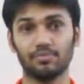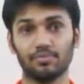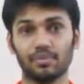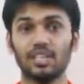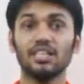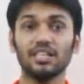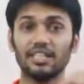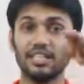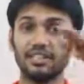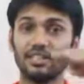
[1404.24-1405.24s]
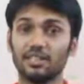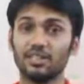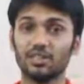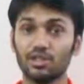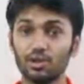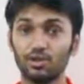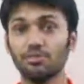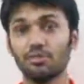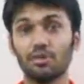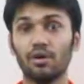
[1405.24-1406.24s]
See, here 2
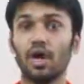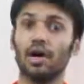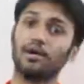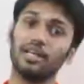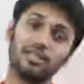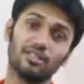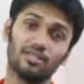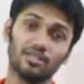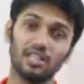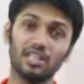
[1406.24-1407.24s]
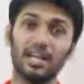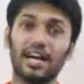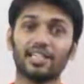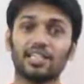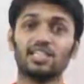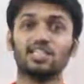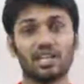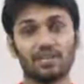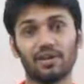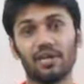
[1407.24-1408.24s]
are increasing. At each
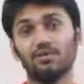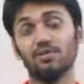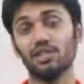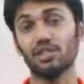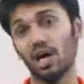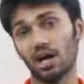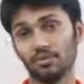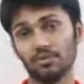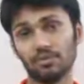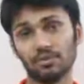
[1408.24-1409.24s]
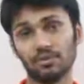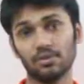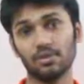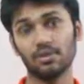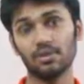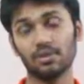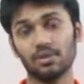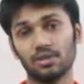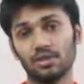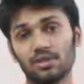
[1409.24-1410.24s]
level I am going down.
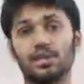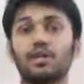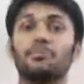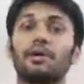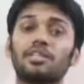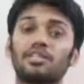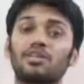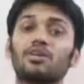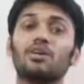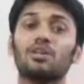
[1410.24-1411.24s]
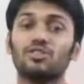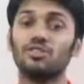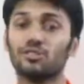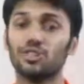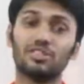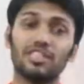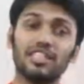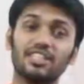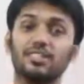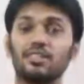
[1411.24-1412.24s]
Now make sure students,
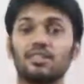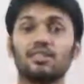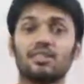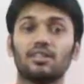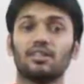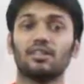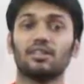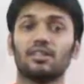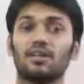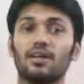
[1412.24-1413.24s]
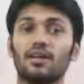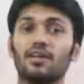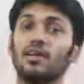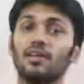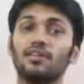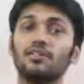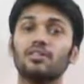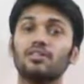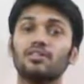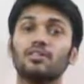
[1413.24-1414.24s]
they learn
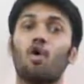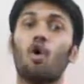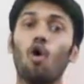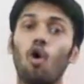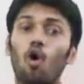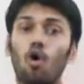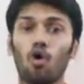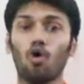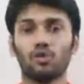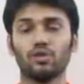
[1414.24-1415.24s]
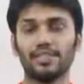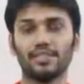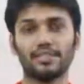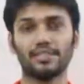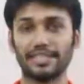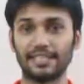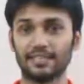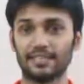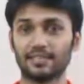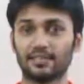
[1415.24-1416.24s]
all these
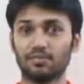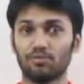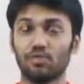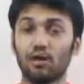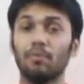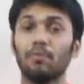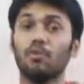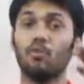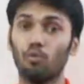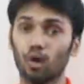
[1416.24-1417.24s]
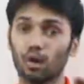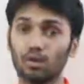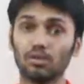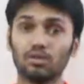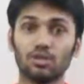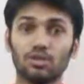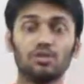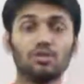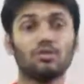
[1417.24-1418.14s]
things from 1 to